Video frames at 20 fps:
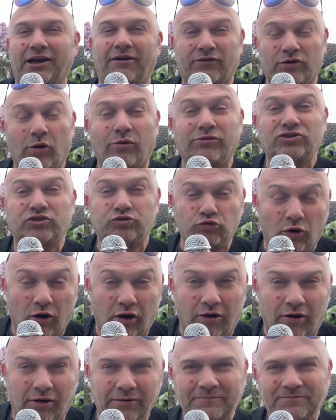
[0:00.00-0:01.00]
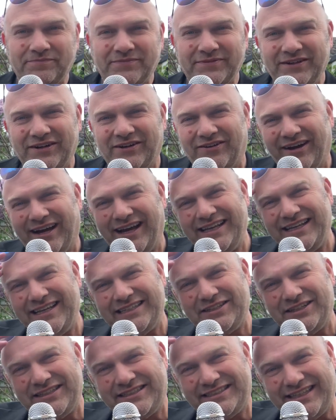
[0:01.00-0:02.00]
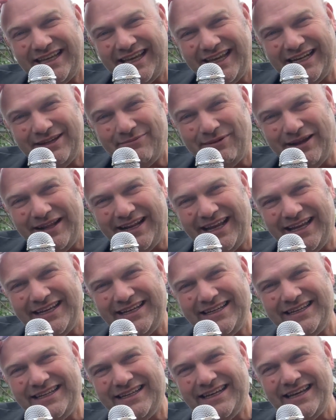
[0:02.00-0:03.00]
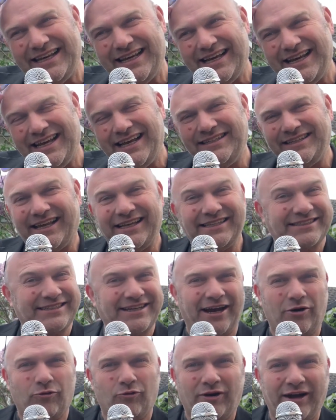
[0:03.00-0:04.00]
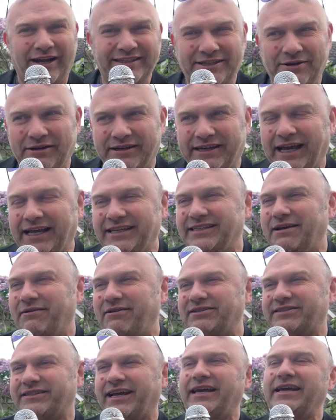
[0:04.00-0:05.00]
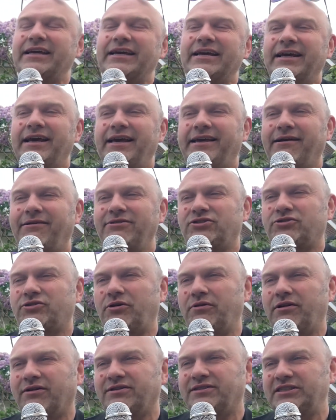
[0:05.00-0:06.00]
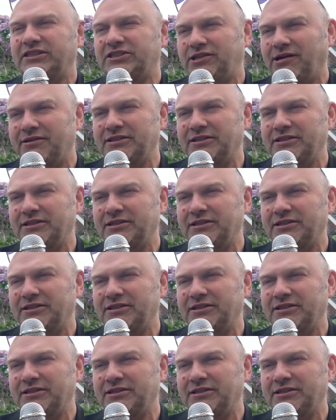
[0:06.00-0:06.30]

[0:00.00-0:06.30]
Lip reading: of course, wrong, alright, as you see in a minute. He gets cut right into, okay, so here it is, okay, goes through, locks his Joan